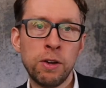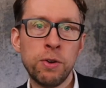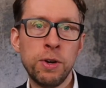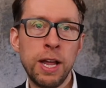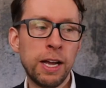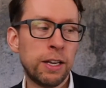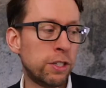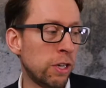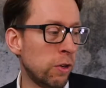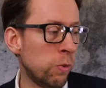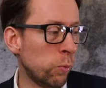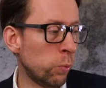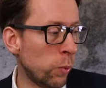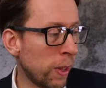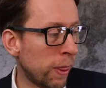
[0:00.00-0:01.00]
connection
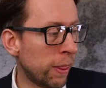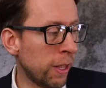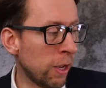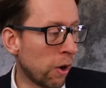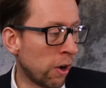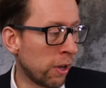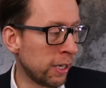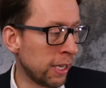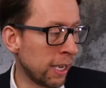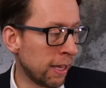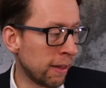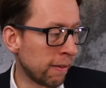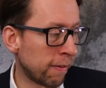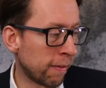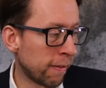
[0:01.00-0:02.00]
with the
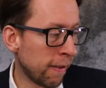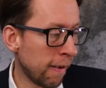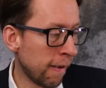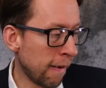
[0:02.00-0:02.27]
audience.